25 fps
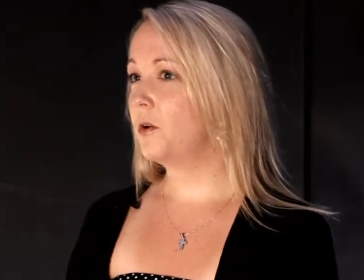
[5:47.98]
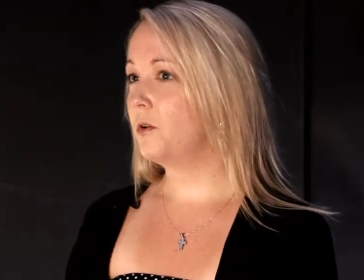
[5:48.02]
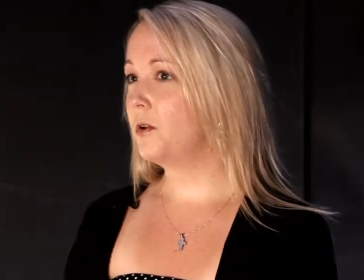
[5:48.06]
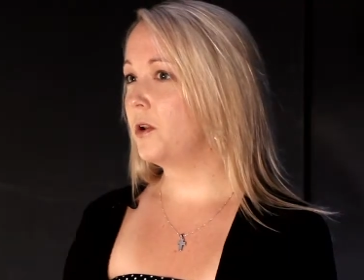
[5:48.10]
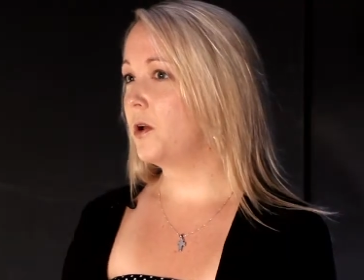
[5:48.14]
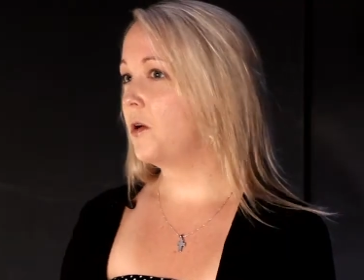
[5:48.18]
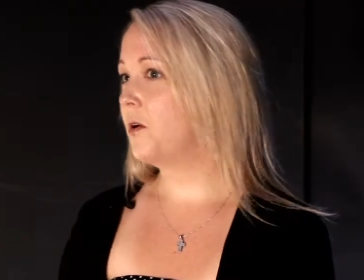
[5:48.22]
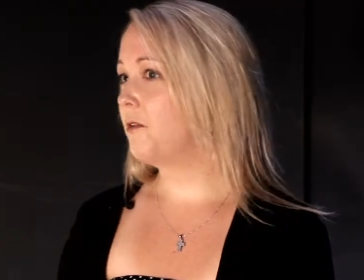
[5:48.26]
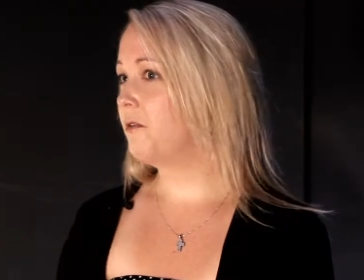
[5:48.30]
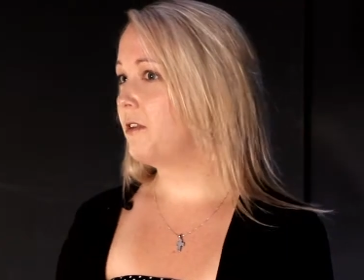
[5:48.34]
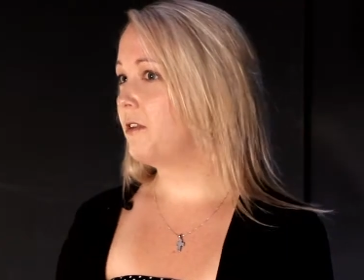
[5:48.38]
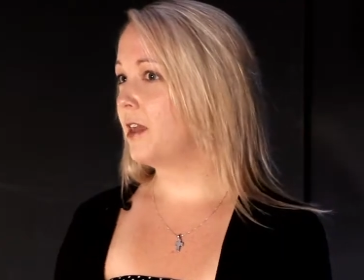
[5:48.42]

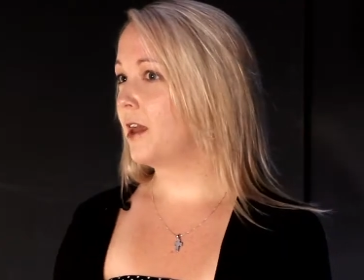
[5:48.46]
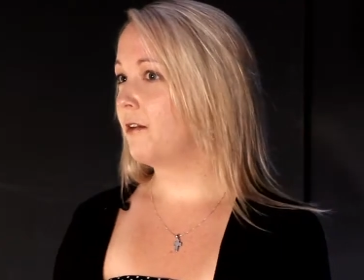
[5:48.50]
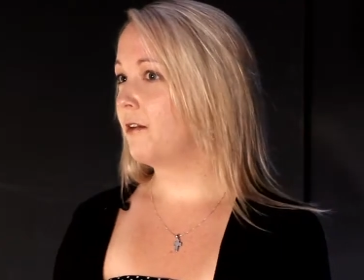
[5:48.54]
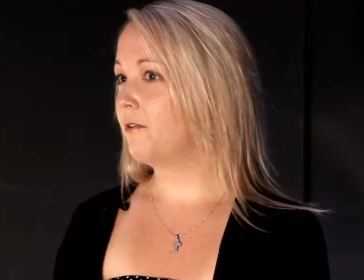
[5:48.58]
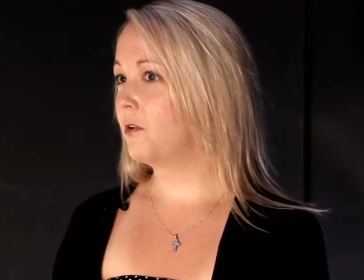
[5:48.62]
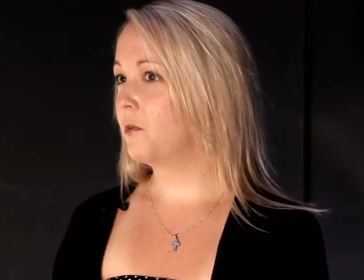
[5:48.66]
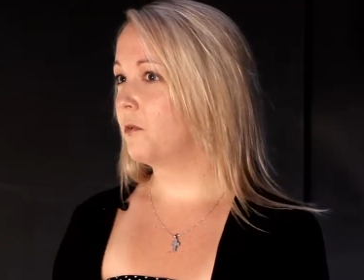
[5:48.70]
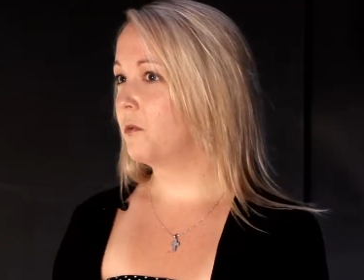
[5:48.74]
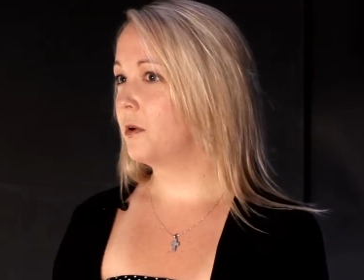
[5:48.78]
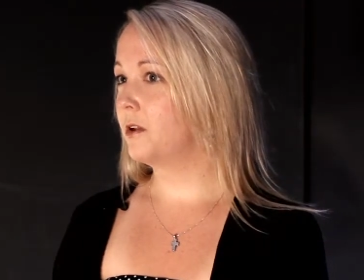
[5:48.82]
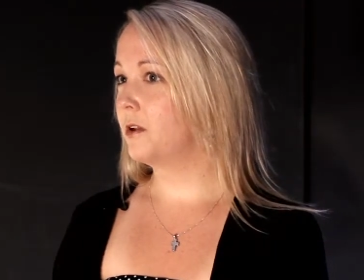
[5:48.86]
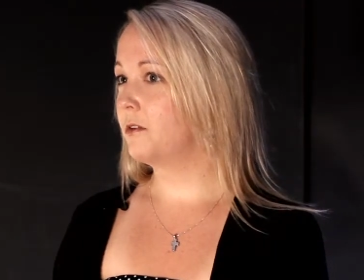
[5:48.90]
know if he
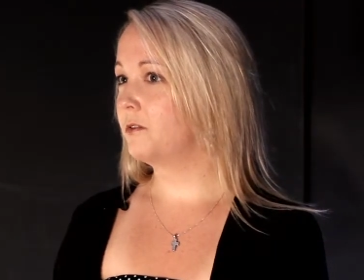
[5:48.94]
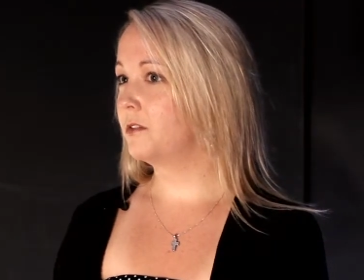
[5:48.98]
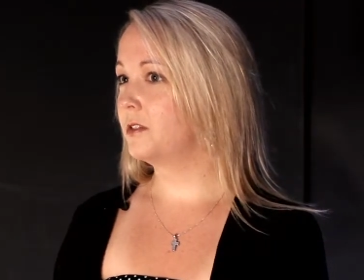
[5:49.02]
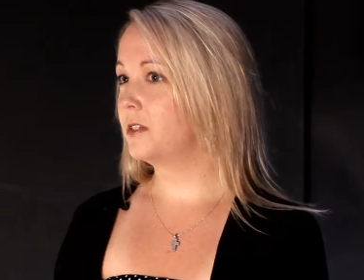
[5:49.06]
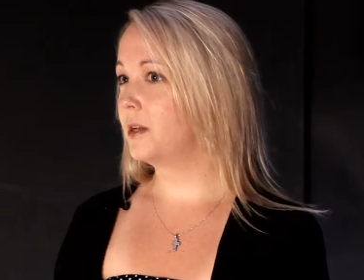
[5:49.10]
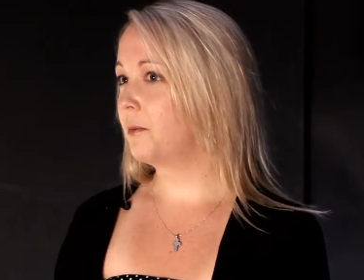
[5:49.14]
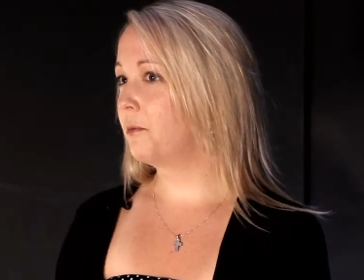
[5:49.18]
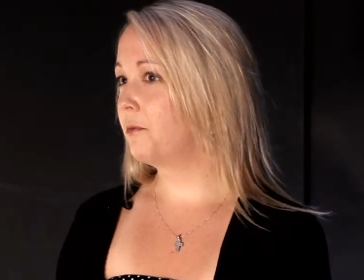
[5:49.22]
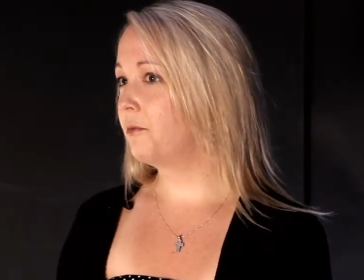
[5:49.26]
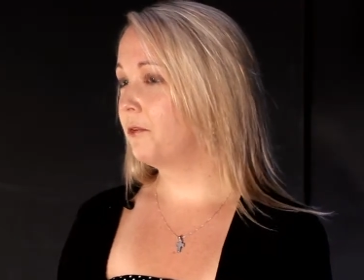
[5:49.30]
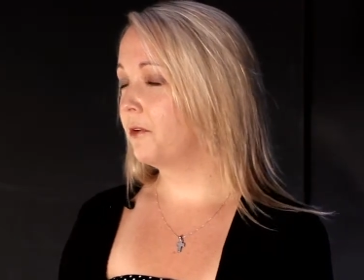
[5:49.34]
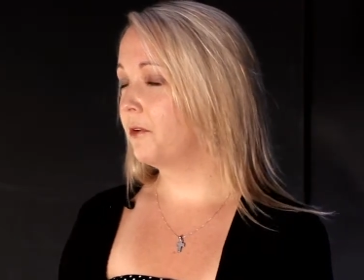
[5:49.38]
ever would have
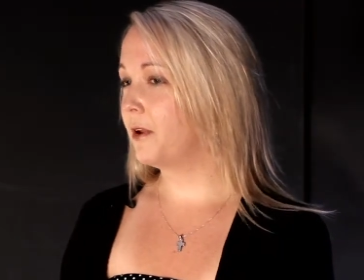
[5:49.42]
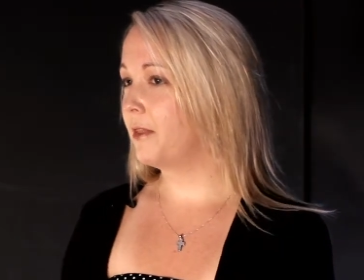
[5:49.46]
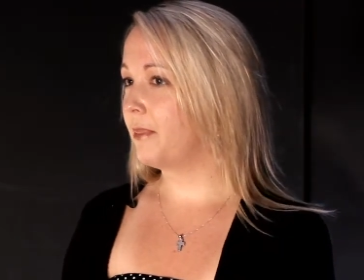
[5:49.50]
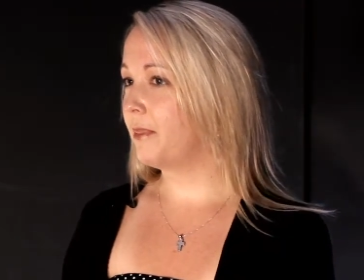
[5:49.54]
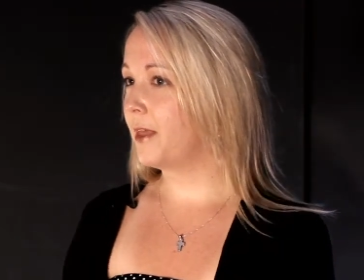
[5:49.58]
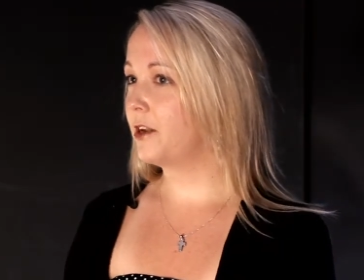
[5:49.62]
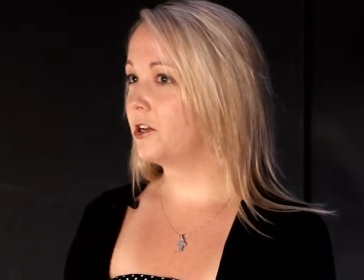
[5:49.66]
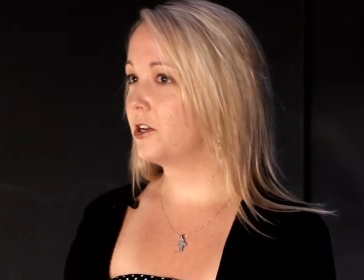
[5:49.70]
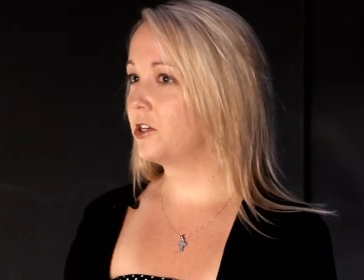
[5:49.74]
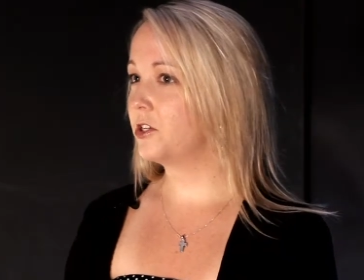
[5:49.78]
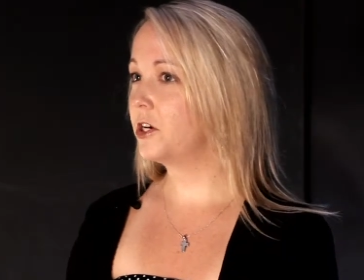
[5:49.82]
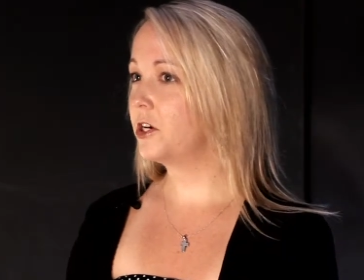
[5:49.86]
stepped foot
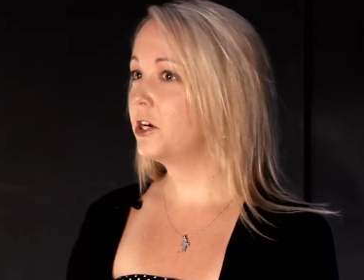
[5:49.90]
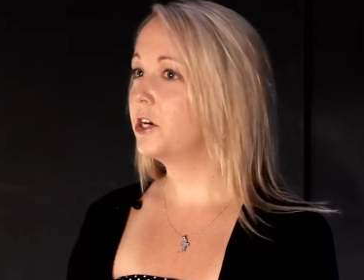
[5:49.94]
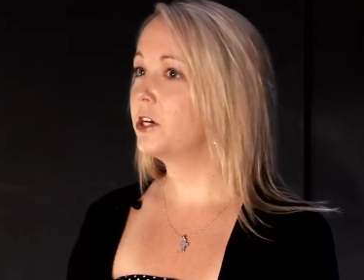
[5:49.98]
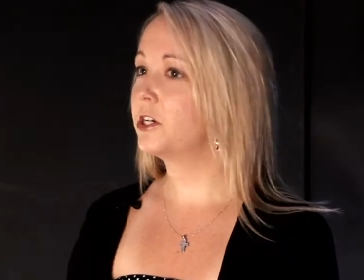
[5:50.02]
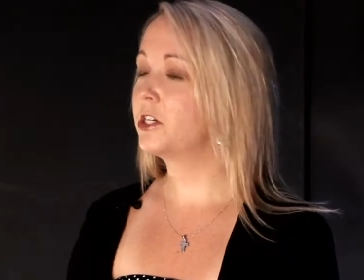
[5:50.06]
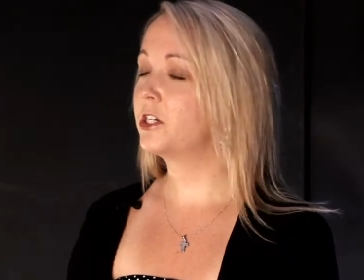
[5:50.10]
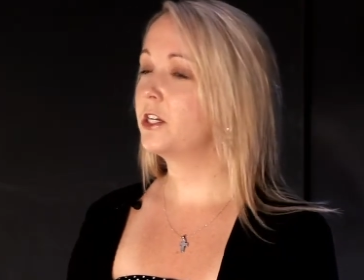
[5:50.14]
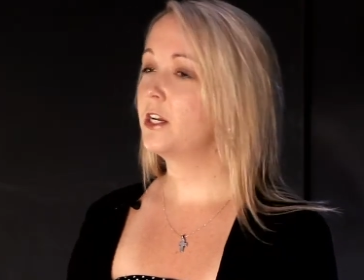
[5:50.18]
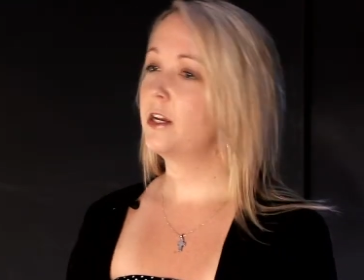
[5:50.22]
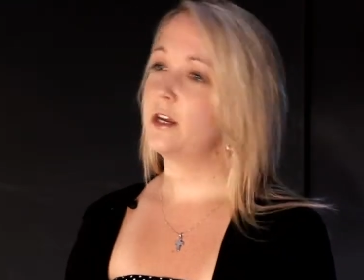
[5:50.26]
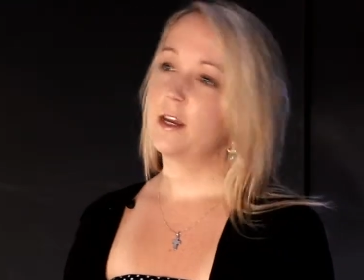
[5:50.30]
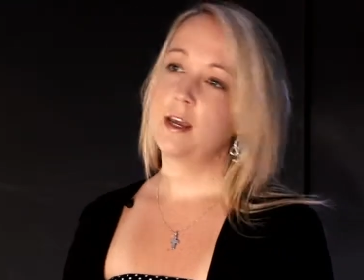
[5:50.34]
in that
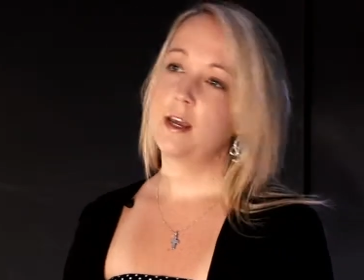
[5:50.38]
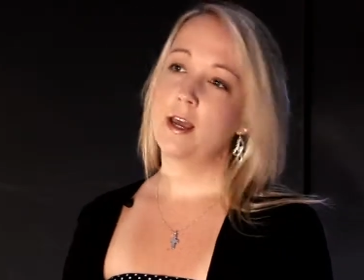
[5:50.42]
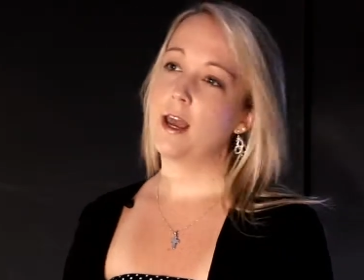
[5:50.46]
church.